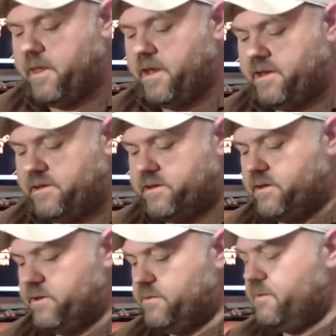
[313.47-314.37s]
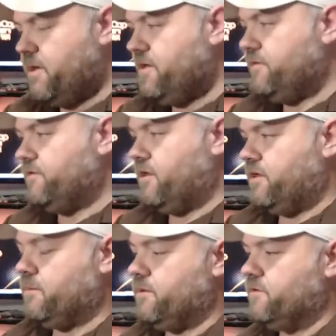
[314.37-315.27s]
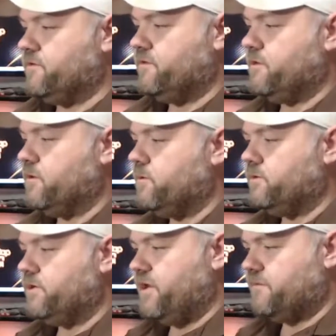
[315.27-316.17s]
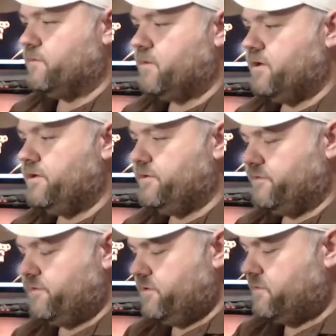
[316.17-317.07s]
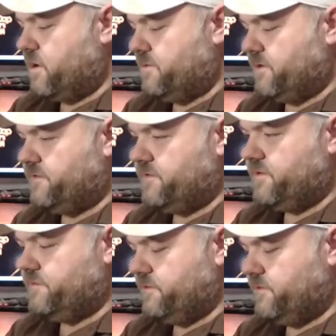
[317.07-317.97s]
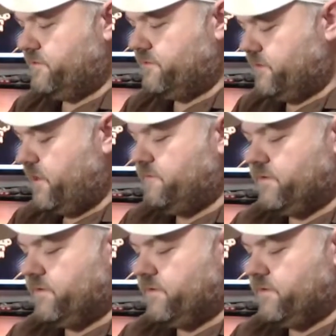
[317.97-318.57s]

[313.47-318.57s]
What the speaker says: And you'll be amazed that, I mean, you're sitting there holding it, and after a while you just start dropping it because it's heavy.